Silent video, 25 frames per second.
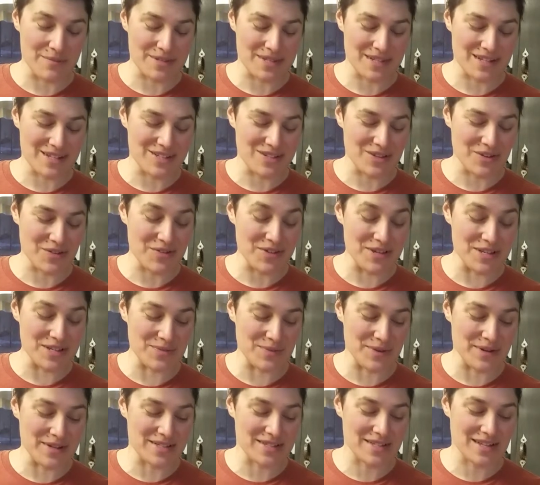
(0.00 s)
And so this
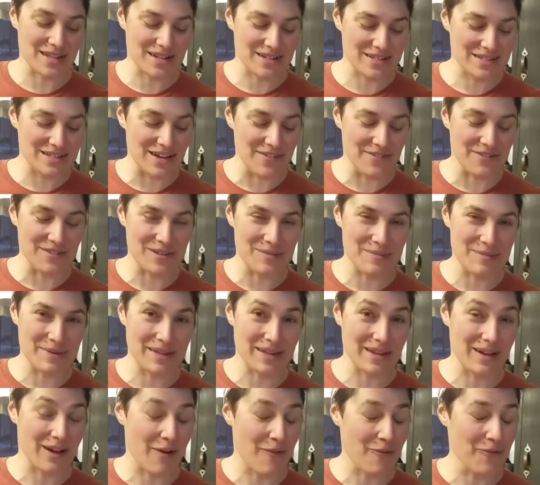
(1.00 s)
one is going to definitely be
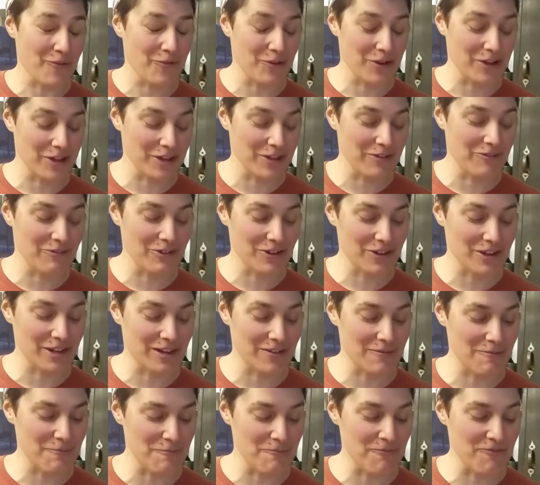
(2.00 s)
a
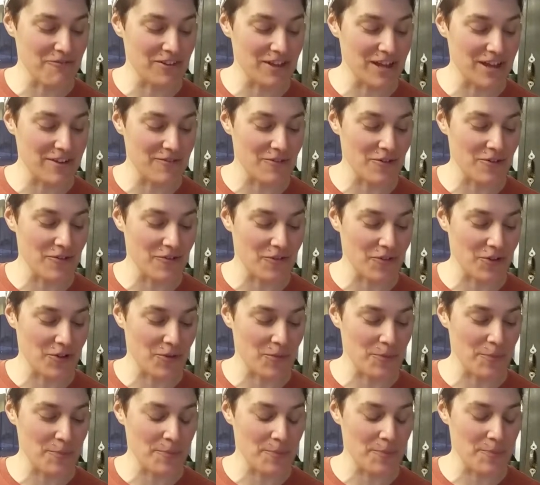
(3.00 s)
really,
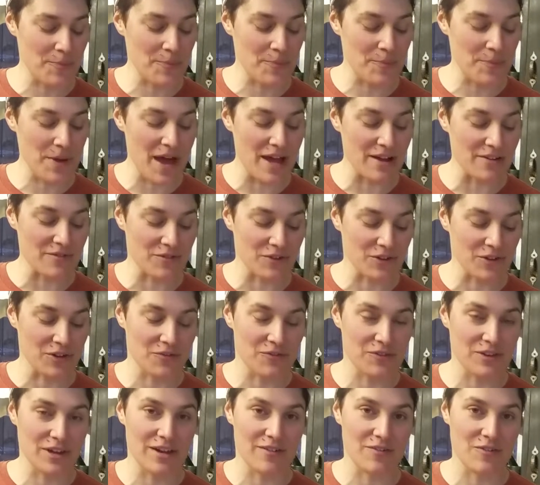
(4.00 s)
flavorful, packed full of
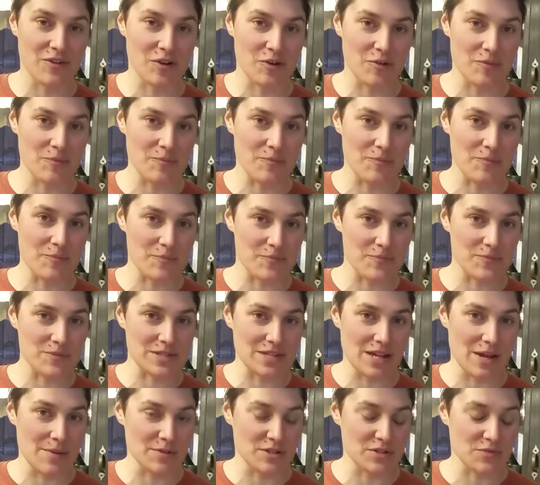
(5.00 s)
flavor
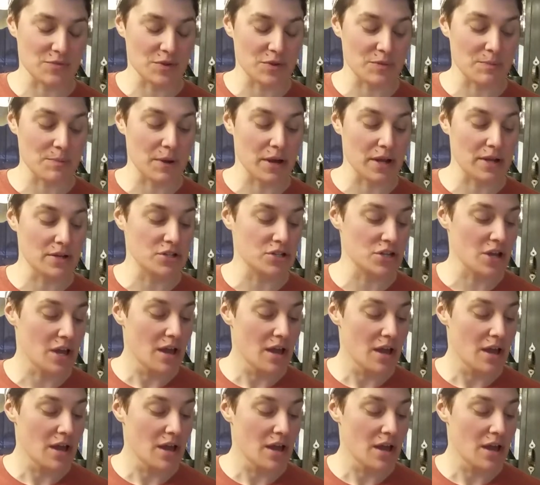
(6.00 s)
sandwich with punch.